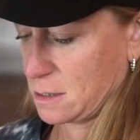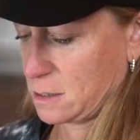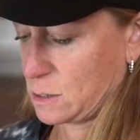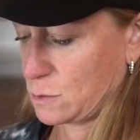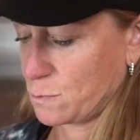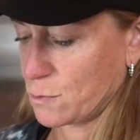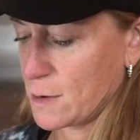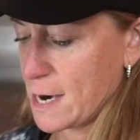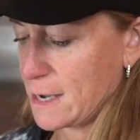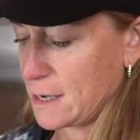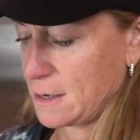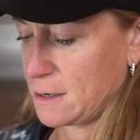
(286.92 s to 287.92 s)

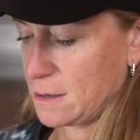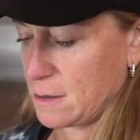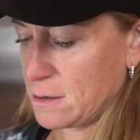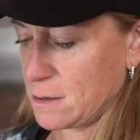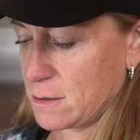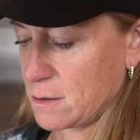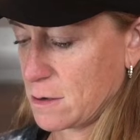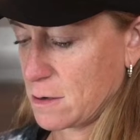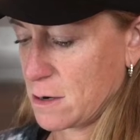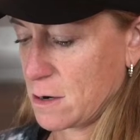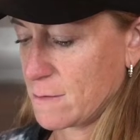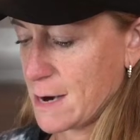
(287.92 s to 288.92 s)
spread it
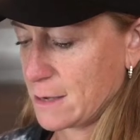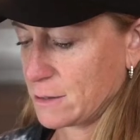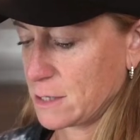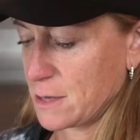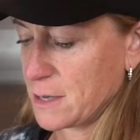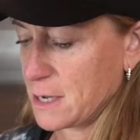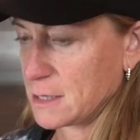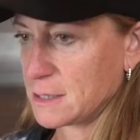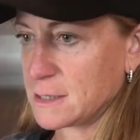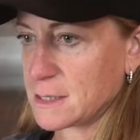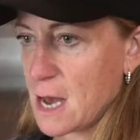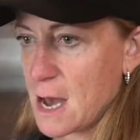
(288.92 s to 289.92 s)
around on the
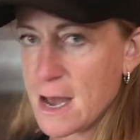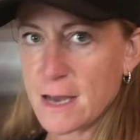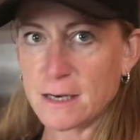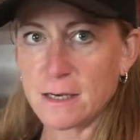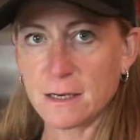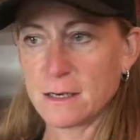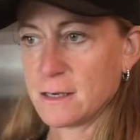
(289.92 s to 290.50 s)
inside